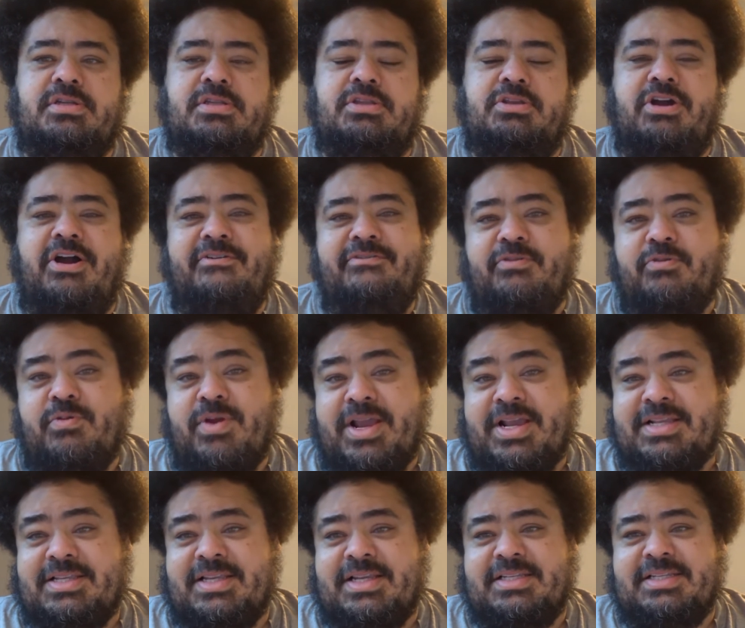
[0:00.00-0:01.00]
They often
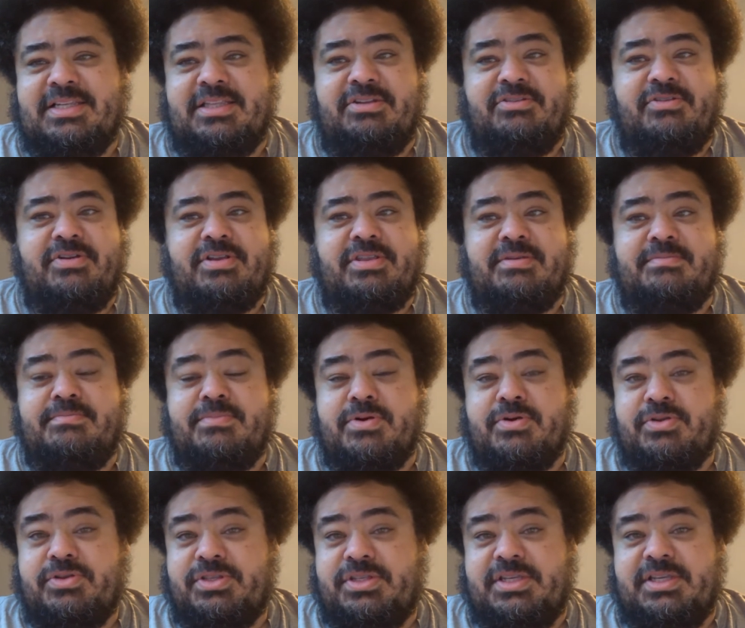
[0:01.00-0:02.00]
recognize that they're at the
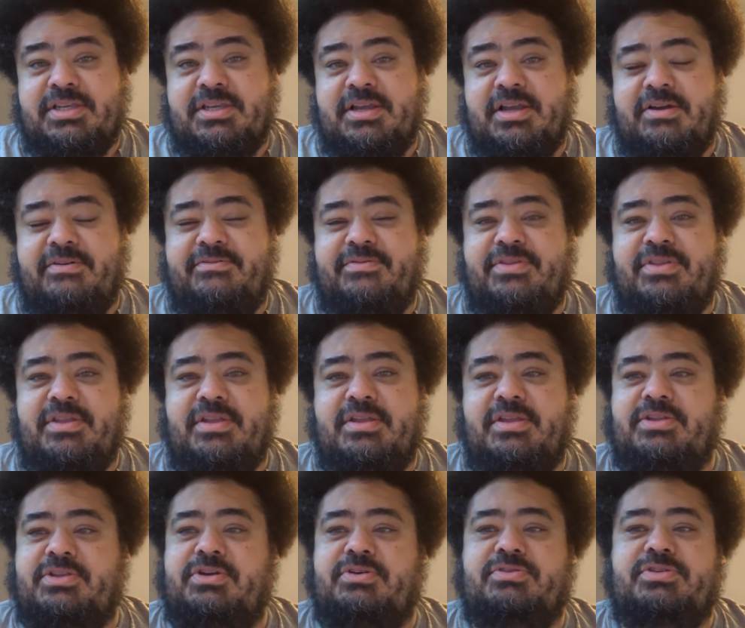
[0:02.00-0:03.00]
mercy of
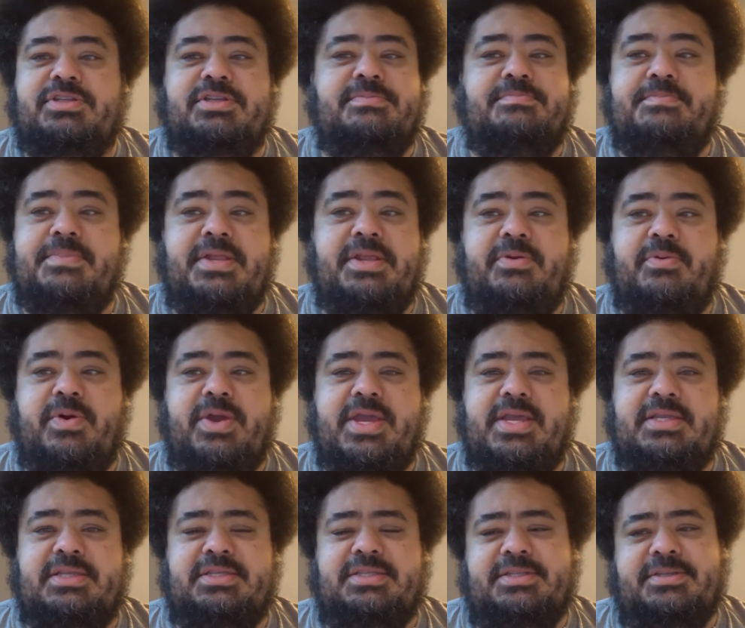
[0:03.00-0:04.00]
adults in many
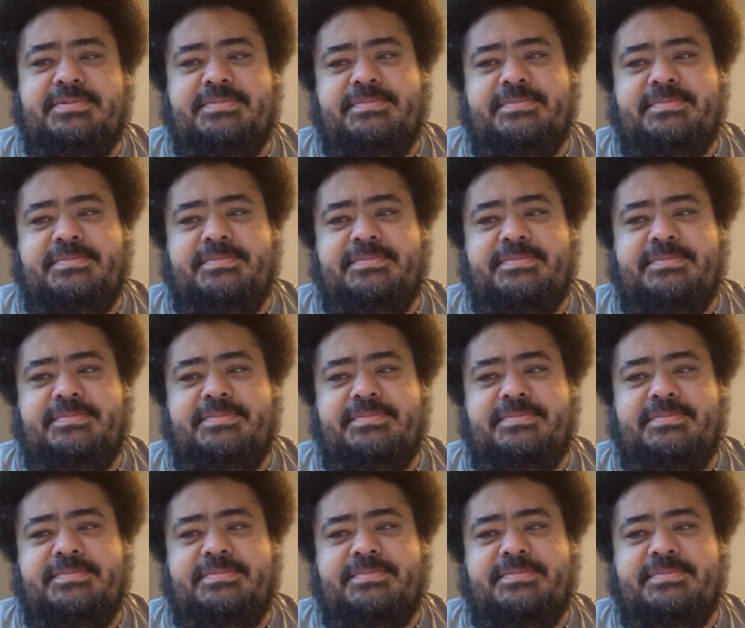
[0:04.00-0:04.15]
ways.